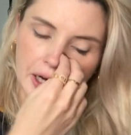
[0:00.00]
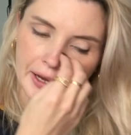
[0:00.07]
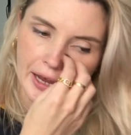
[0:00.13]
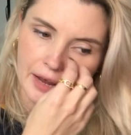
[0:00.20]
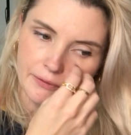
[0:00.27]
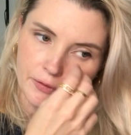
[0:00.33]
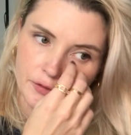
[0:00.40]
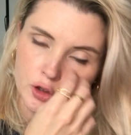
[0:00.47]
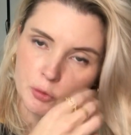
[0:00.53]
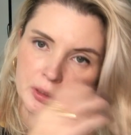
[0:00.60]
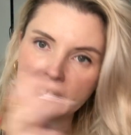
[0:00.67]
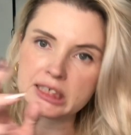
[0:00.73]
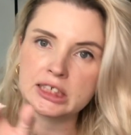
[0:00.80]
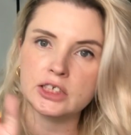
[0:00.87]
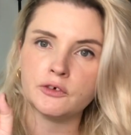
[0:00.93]
I have a few
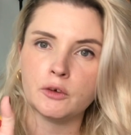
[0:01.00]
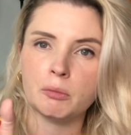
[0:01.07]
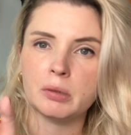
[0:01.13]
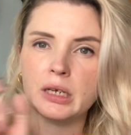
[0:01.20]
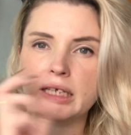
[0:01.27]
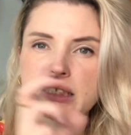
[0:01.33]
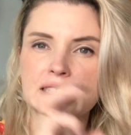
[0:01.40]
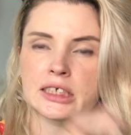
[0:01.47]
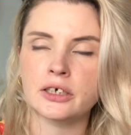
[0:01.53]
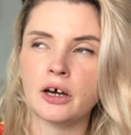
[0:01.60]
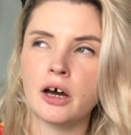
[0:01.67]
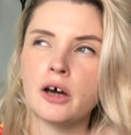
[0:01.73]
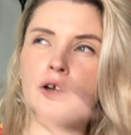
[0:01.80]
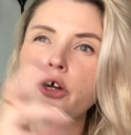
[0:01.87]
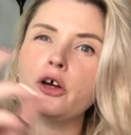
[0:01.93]
pieces from
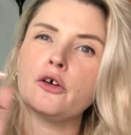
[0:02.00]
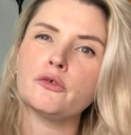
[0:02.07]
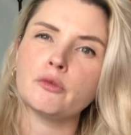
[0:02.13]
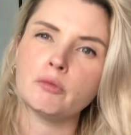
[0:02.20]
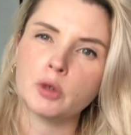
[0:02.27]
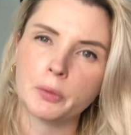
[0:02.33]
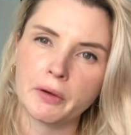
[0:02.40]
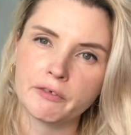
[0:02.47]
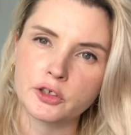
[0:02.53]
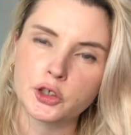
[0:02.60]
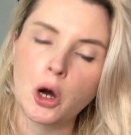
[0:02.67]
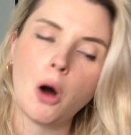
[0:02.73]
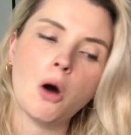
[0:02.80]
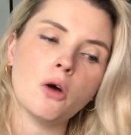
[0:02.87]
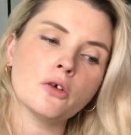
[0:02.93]
Balenciaga, from Louis
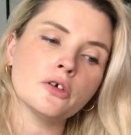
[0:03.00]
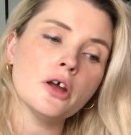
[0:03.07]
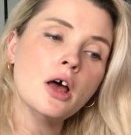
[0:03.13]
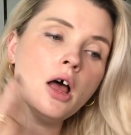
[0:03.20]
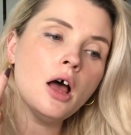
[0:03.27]
Vuitton,